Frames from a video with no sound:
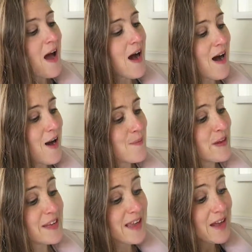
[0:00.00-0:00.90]

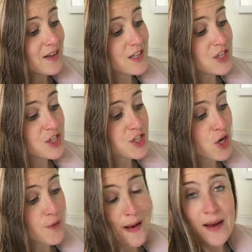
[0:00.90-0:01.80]
that again I can just
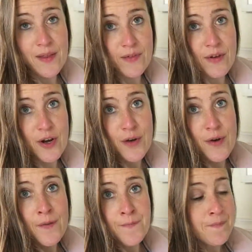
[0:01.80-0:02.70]
go back through